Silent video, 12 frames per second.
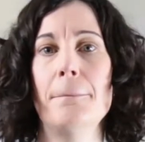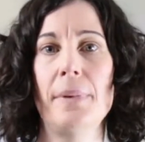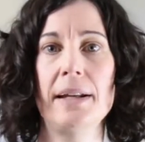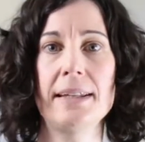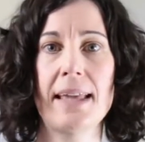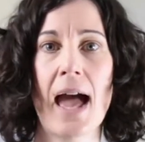
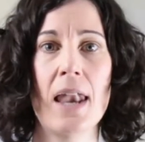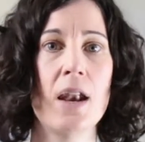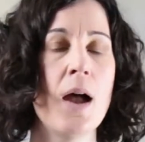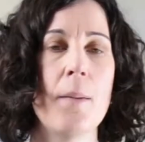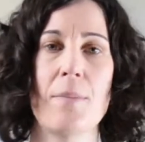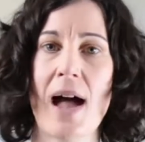But
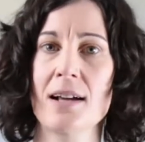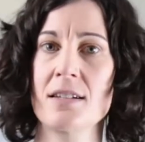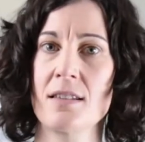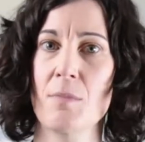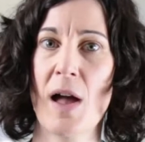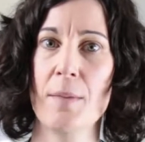again, back
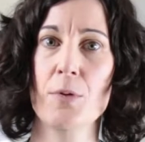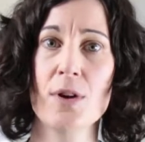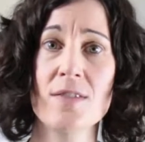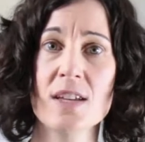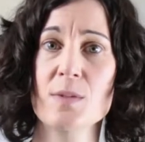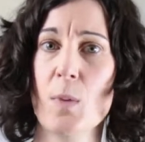to my
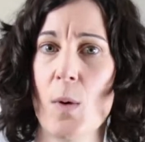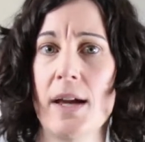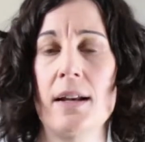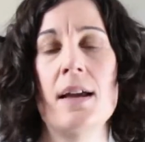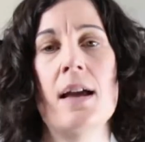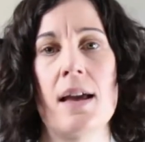previous
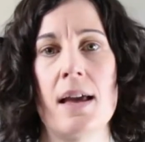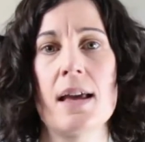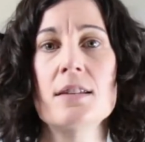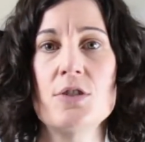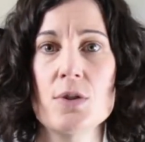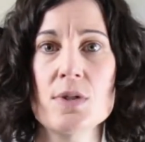point,
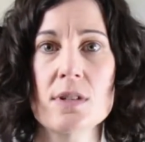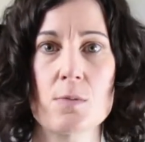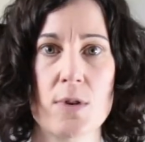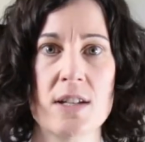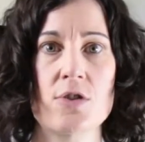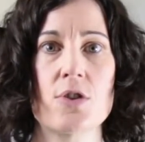is do some
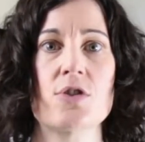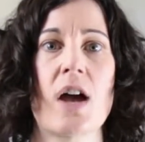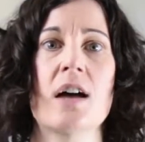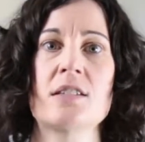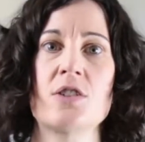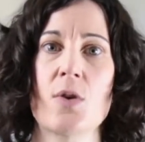research
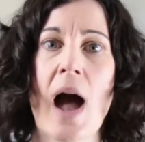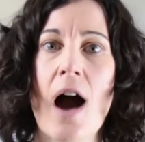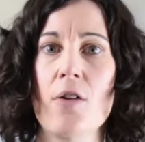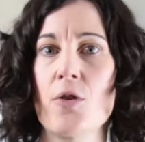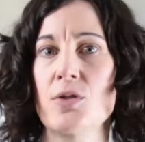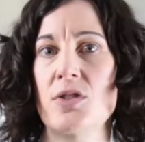as to
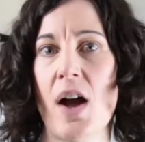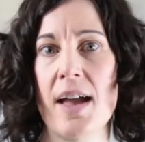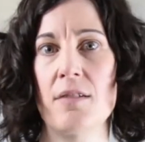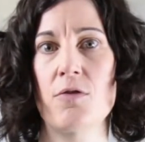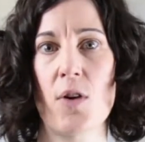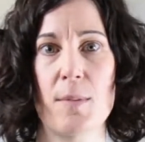how those
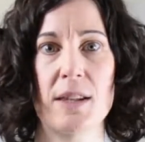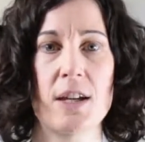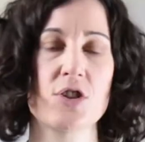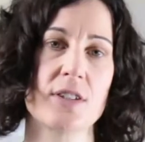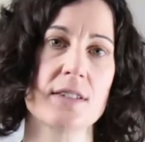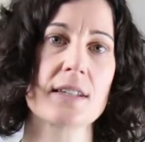diet
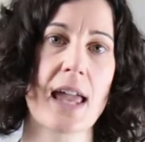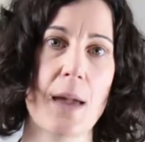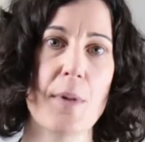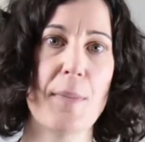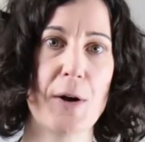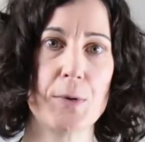formulations
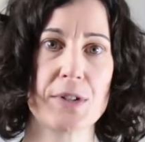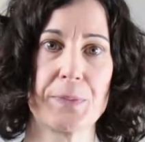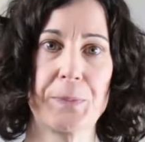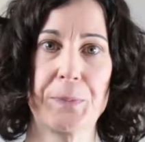came about.